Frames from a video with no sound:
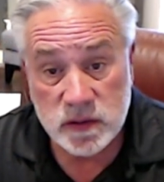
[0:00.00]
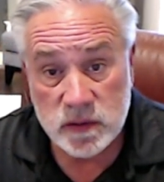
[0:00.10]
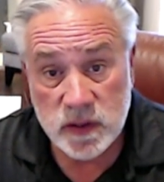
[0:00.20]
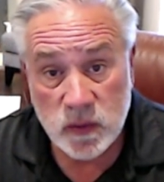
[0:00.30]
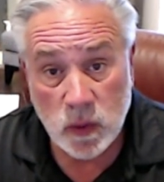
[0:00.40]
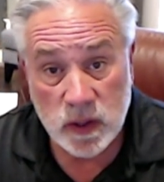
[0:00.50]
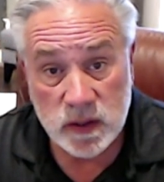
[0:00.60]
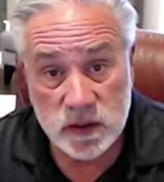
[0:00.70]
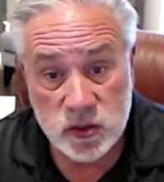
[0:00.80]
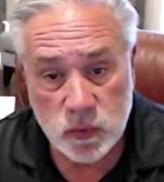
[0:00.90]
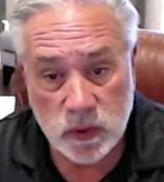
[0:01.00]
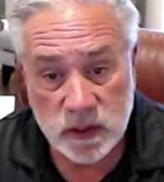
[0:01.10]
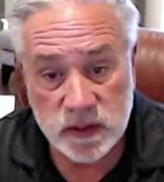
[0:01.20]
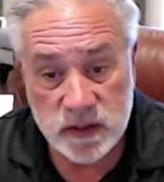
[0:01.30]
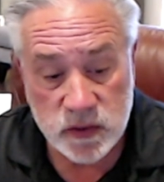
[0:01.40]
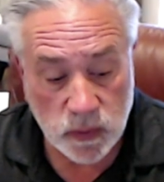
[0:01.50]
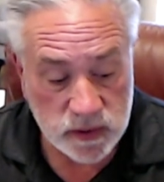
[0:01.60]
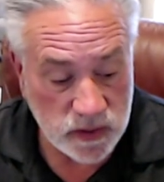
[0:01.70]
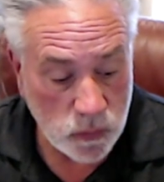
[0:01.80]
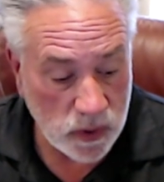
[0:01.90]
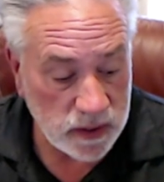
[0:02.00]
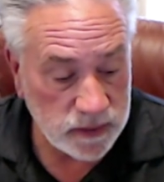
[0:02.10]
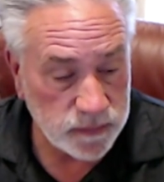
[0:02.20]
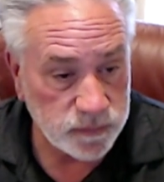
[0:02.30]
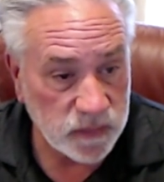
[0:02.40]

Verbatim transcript: 31, 2021.